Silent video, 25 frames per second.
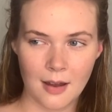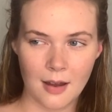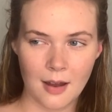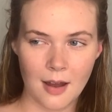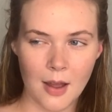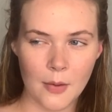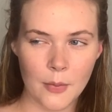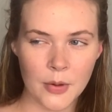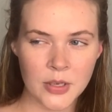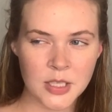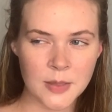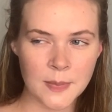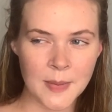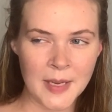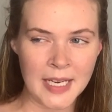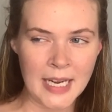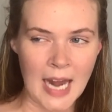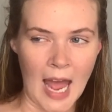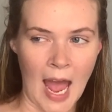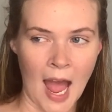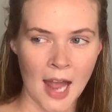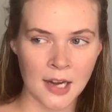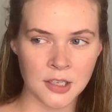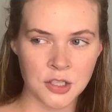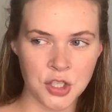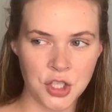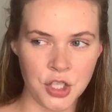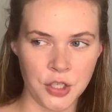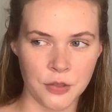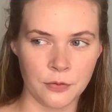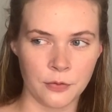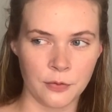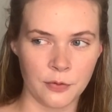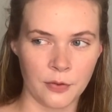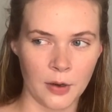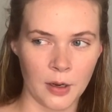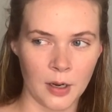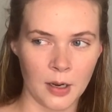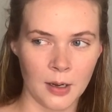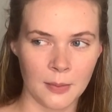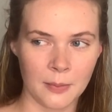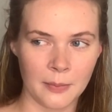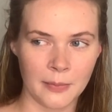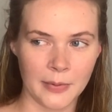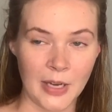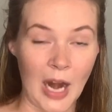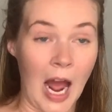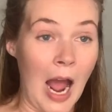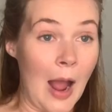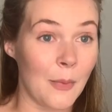I want to be an active activer.
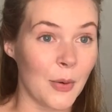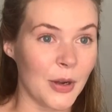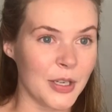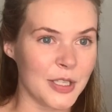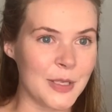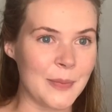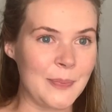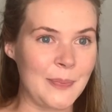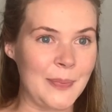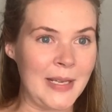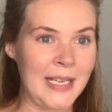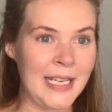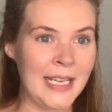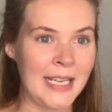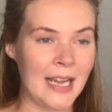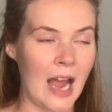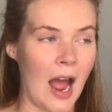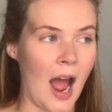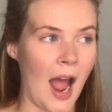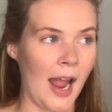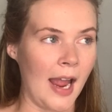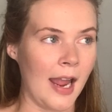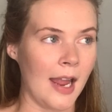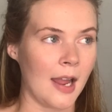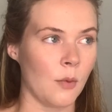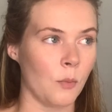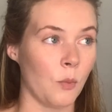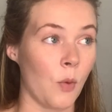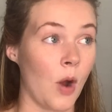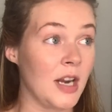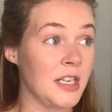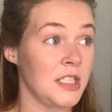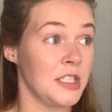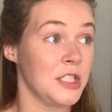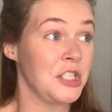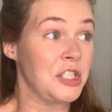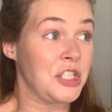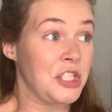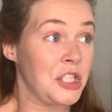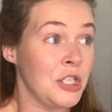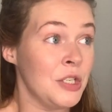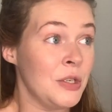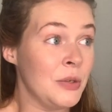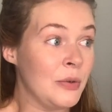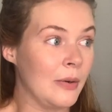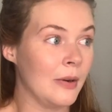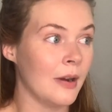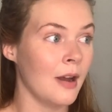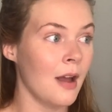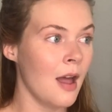I want to be, I want to
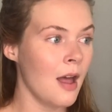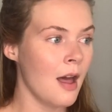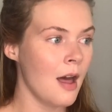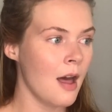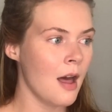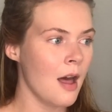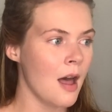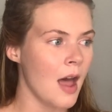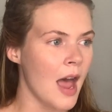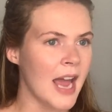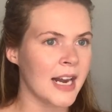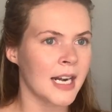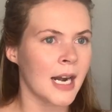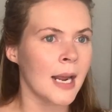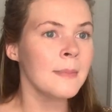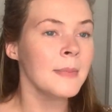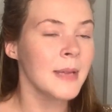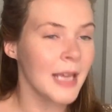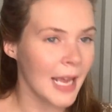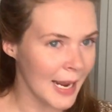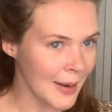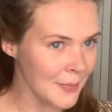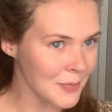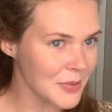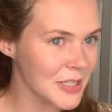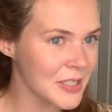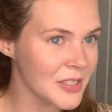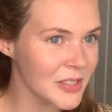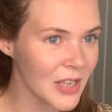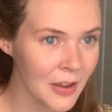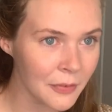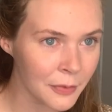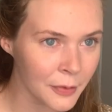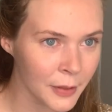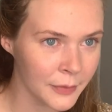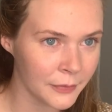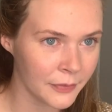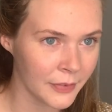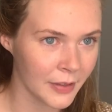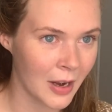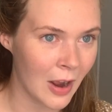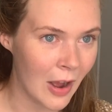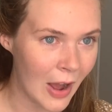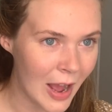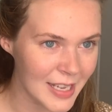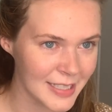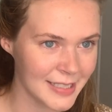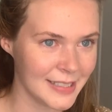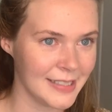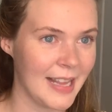do. And I'm game to suffer if it
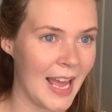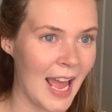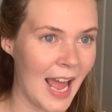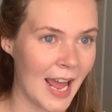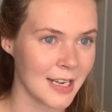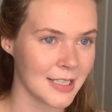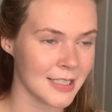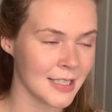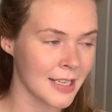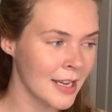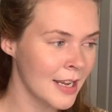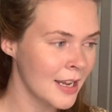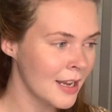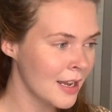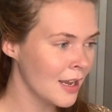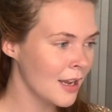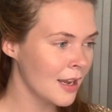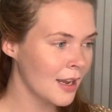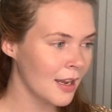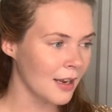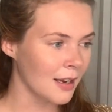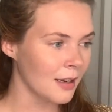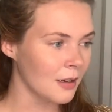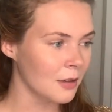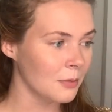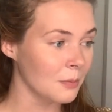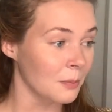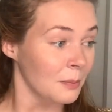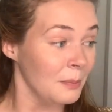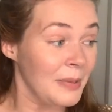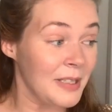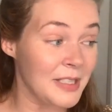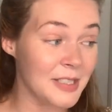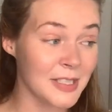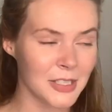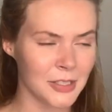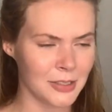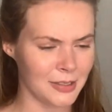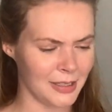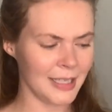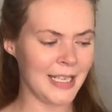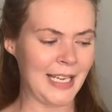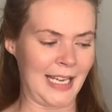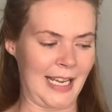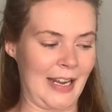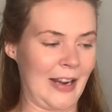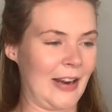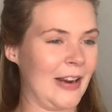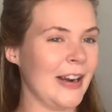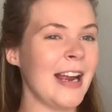costs that. But stick
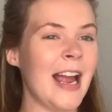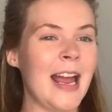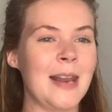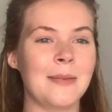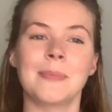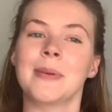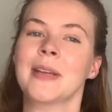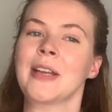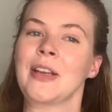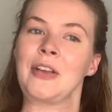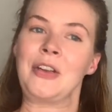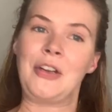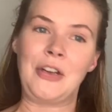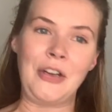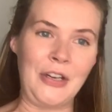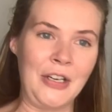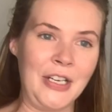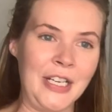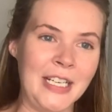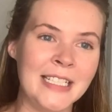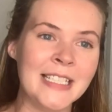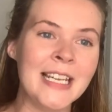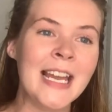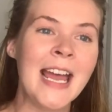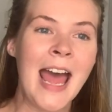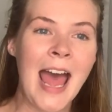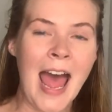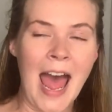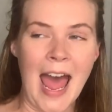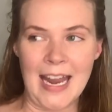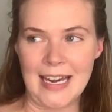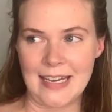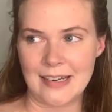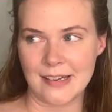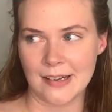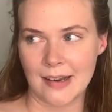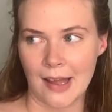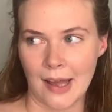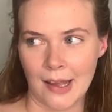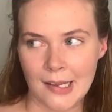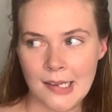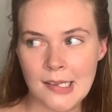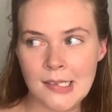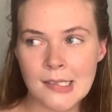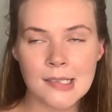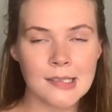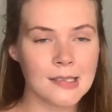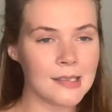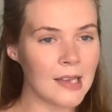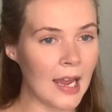here and being good and
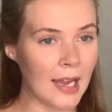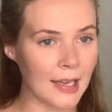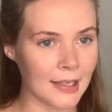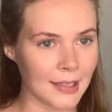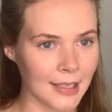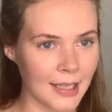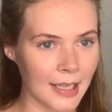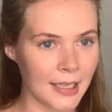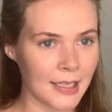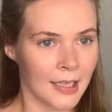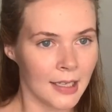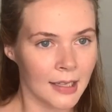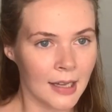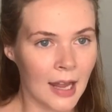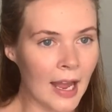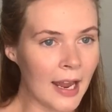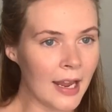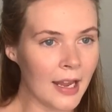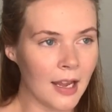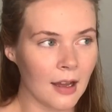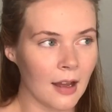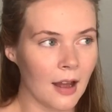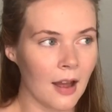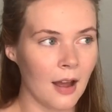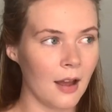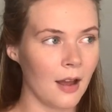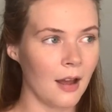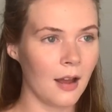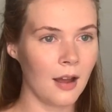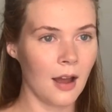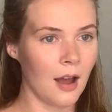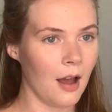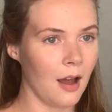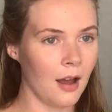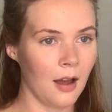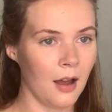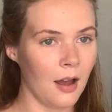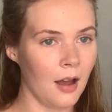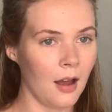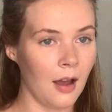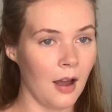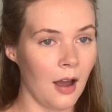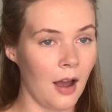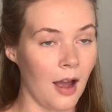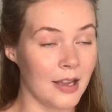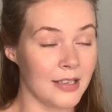nice and ladylike, I